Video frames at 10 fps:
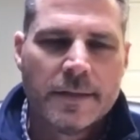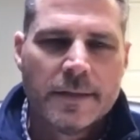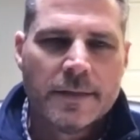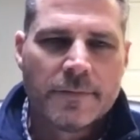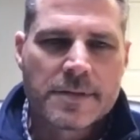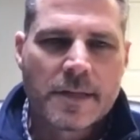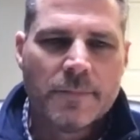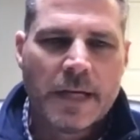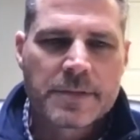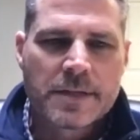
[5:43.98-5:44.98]
of the Southern
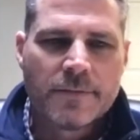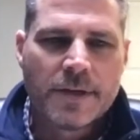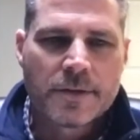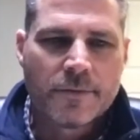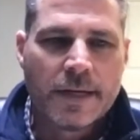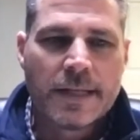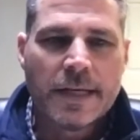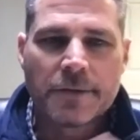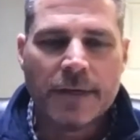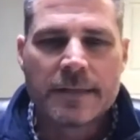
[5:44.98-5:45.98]
Baptist Convention or any
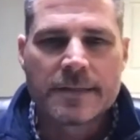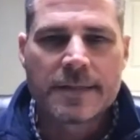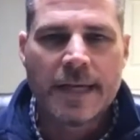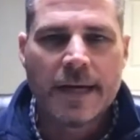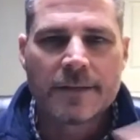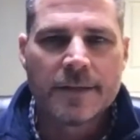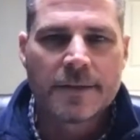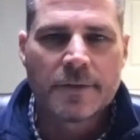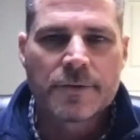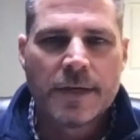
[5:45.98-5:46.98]
other entity out there
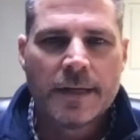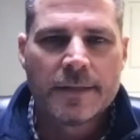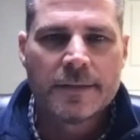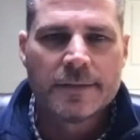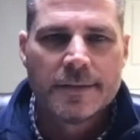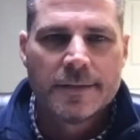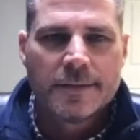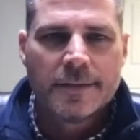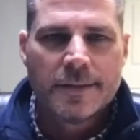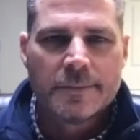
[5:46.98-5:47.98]
that are trying to
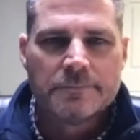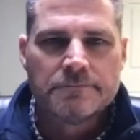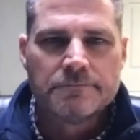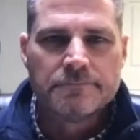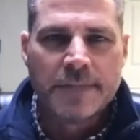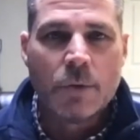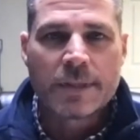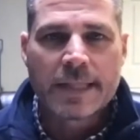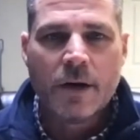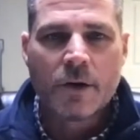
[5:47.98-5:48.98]
uh, be
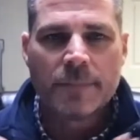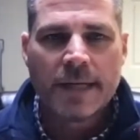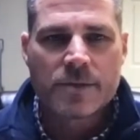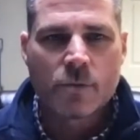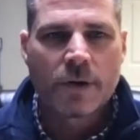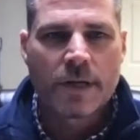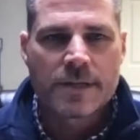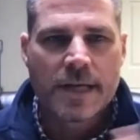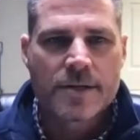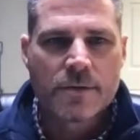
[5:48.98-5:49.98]
what they ought to be as
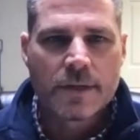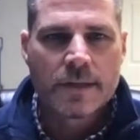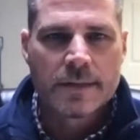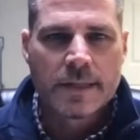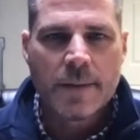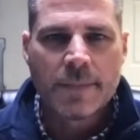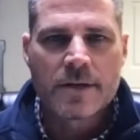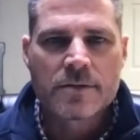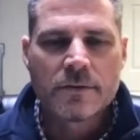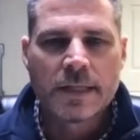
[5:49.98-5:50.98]
organization or de-
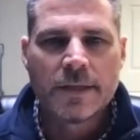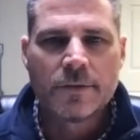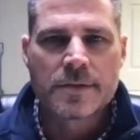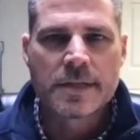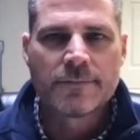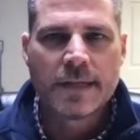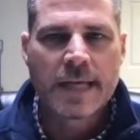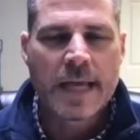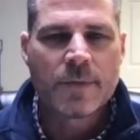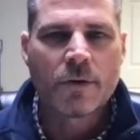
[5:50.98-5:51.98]
denominational leaders, if they
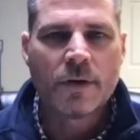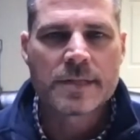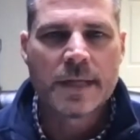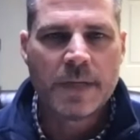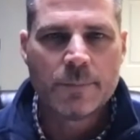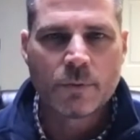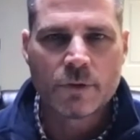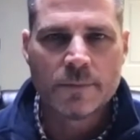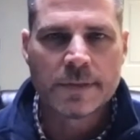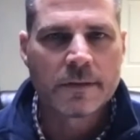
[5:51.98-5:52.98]
came across a people
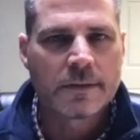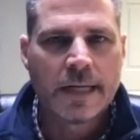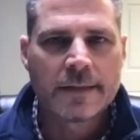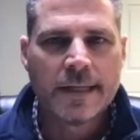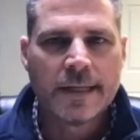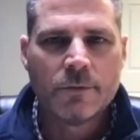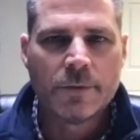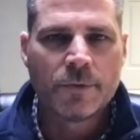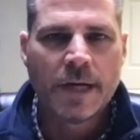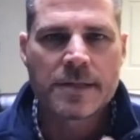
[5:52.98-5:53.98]
group that looked like that, we
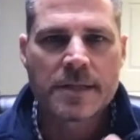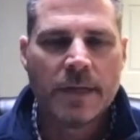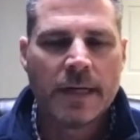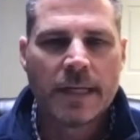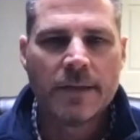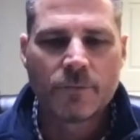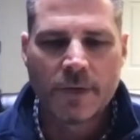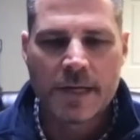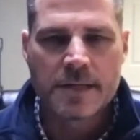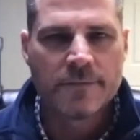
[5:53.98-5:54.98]
would raise the money,
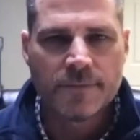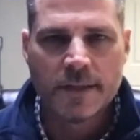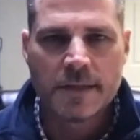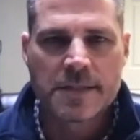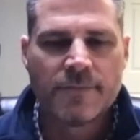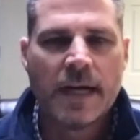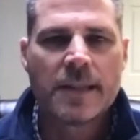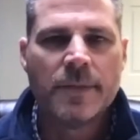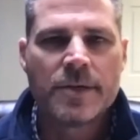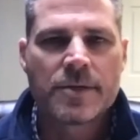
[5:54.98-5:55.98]
raise the funds,
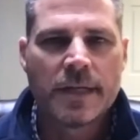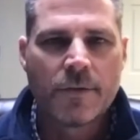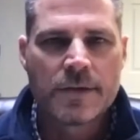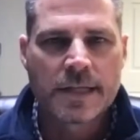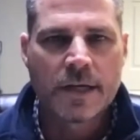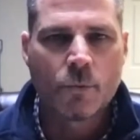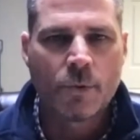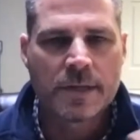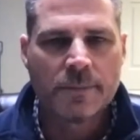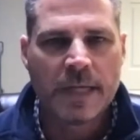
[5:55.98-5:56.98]
find the missionaries to go
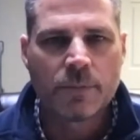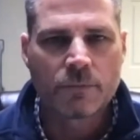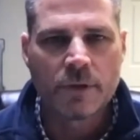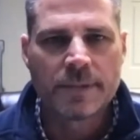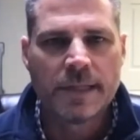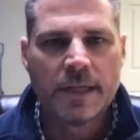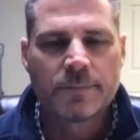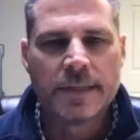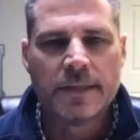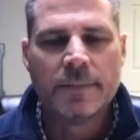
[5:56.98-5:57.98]
reach a people group to
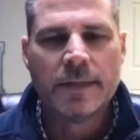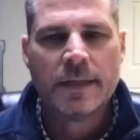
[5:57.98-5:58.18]
help them.